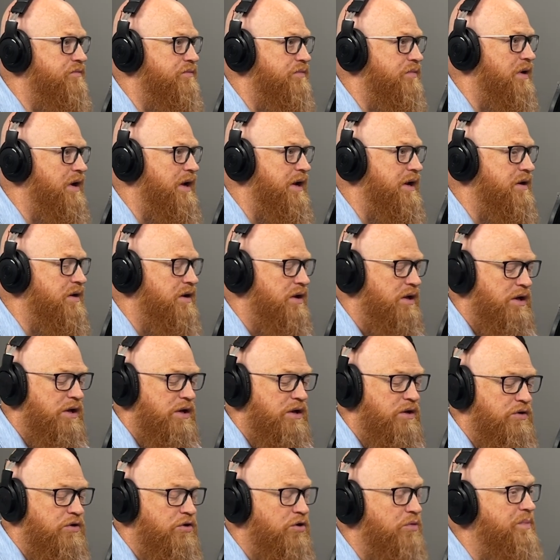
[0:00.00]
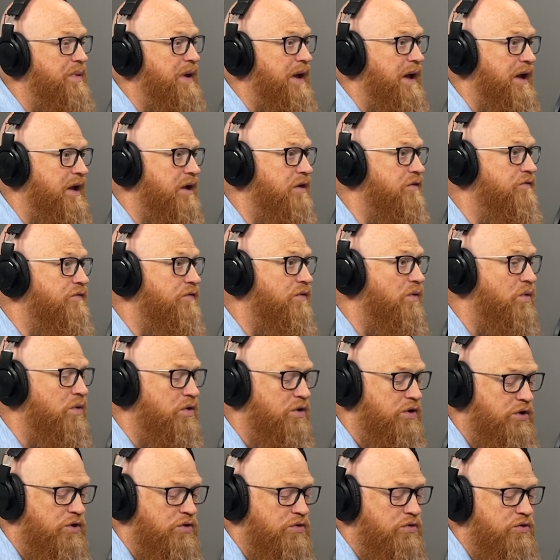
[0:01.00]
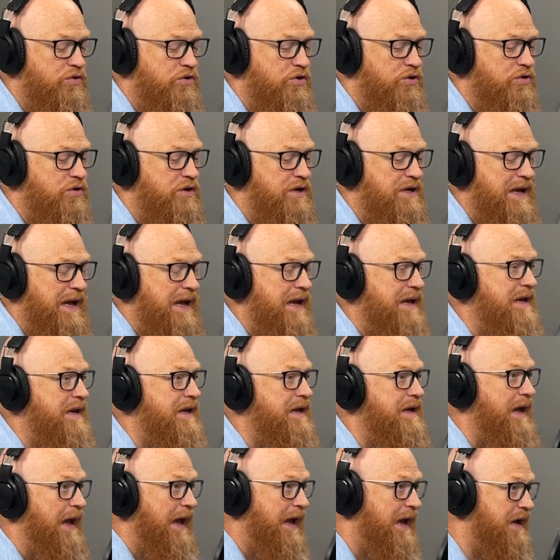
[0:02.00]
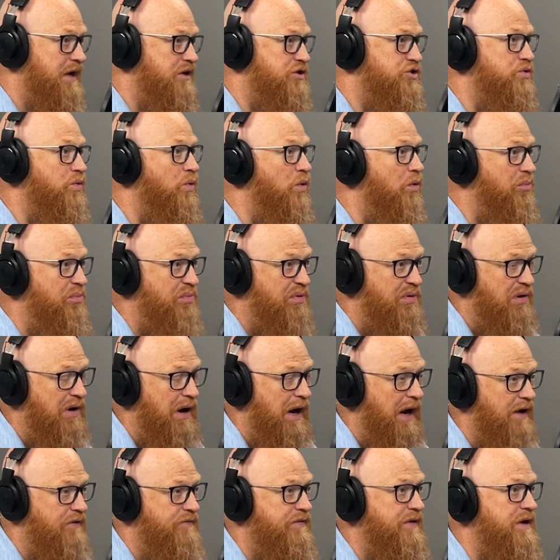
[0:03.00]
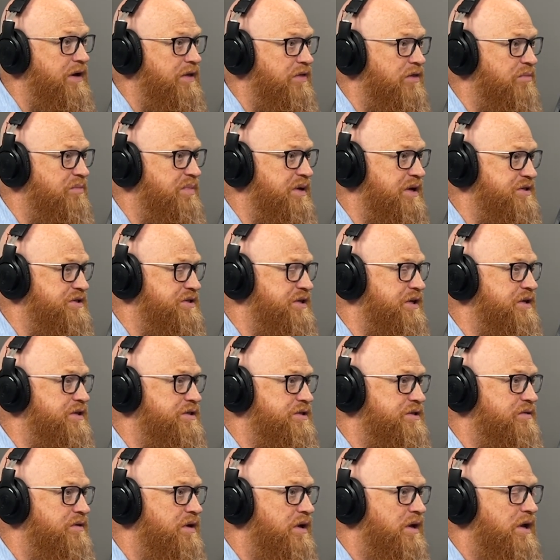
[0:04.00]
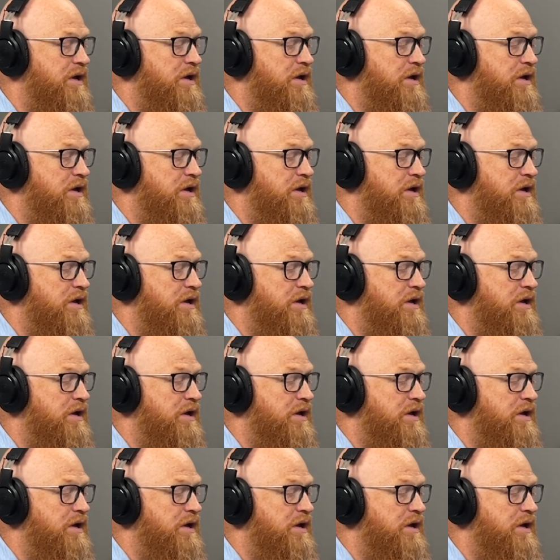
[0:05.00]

right? You're paying for you're gaining actual profit in the business.